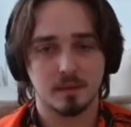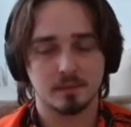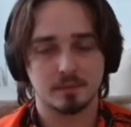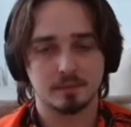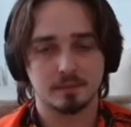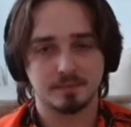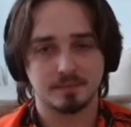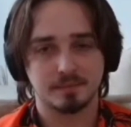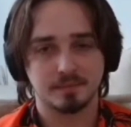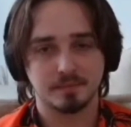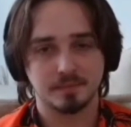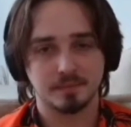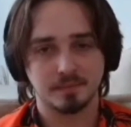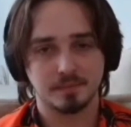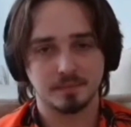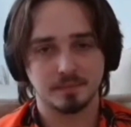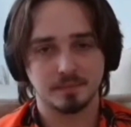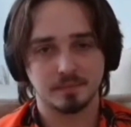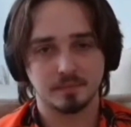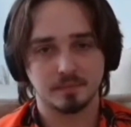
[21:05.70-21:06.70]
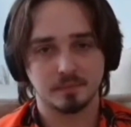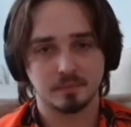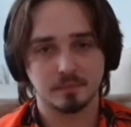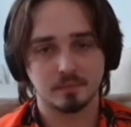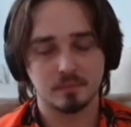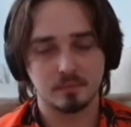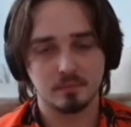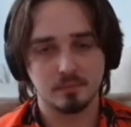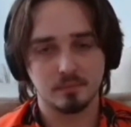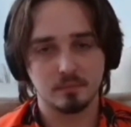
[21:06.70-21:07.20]

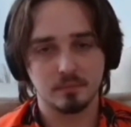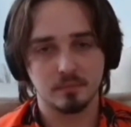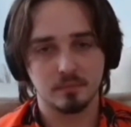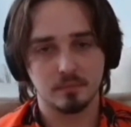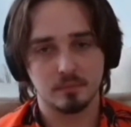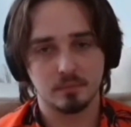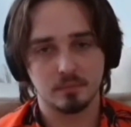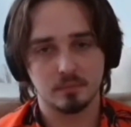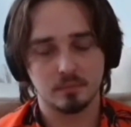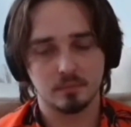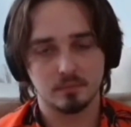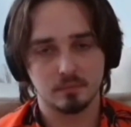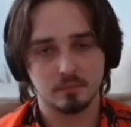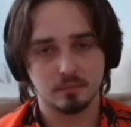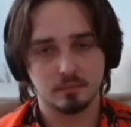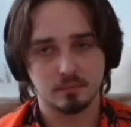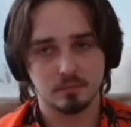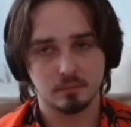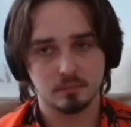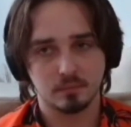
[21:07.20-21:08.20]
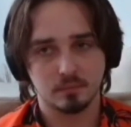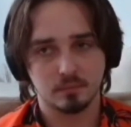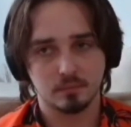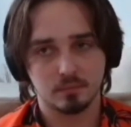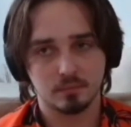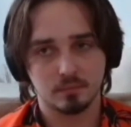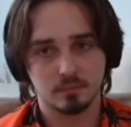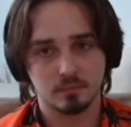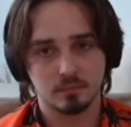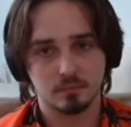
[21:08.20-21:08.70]

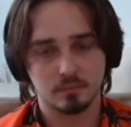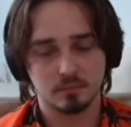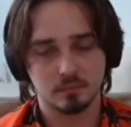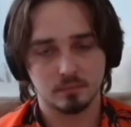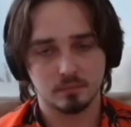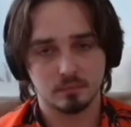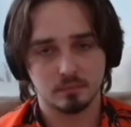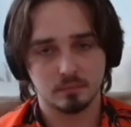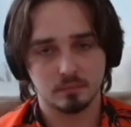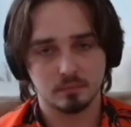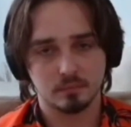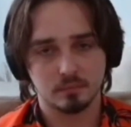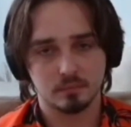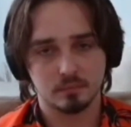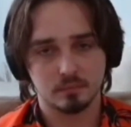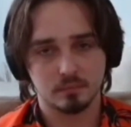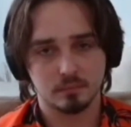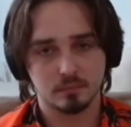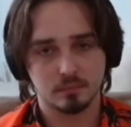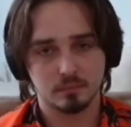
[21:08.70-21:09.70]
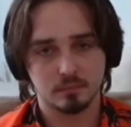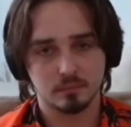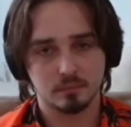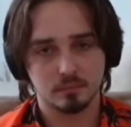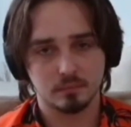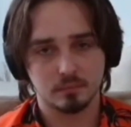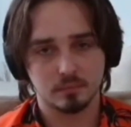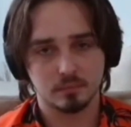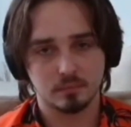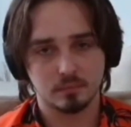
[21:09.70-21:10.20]

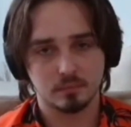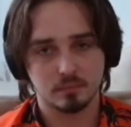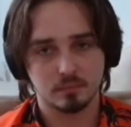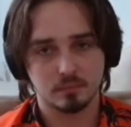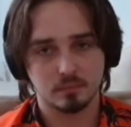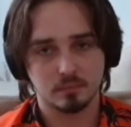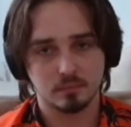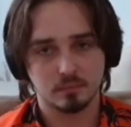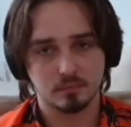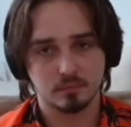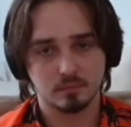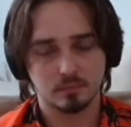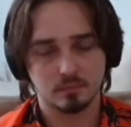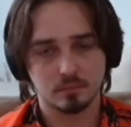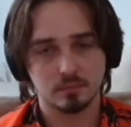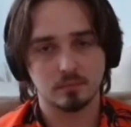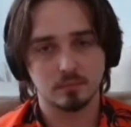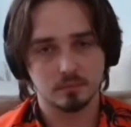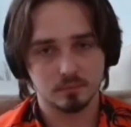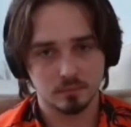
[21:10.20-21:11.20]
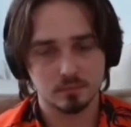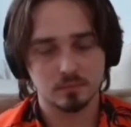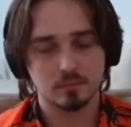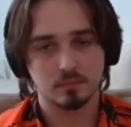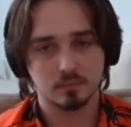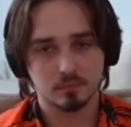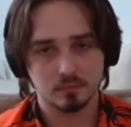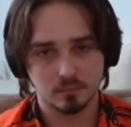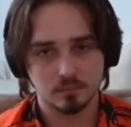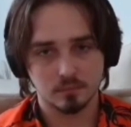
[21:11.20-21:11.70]

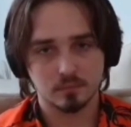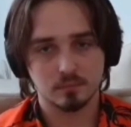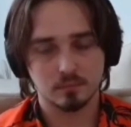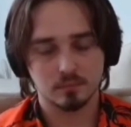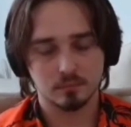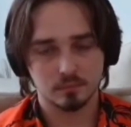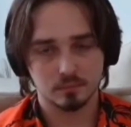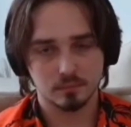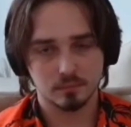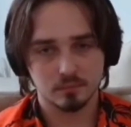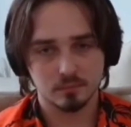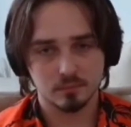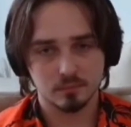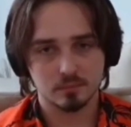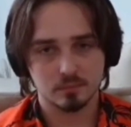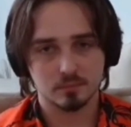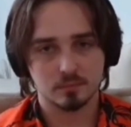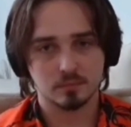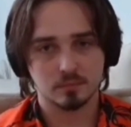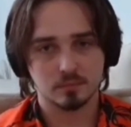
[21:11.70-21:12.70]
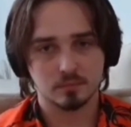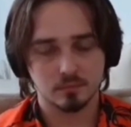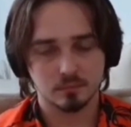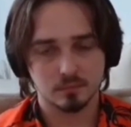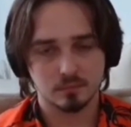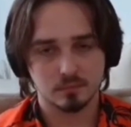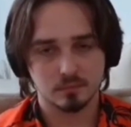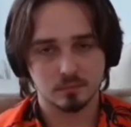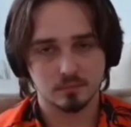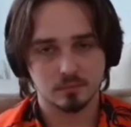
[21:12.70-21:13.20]

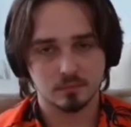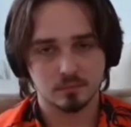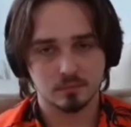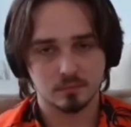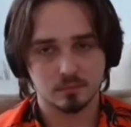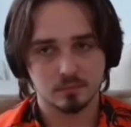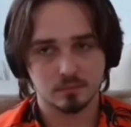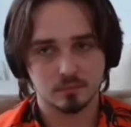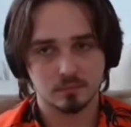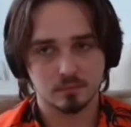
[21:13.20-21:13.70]
[no speech]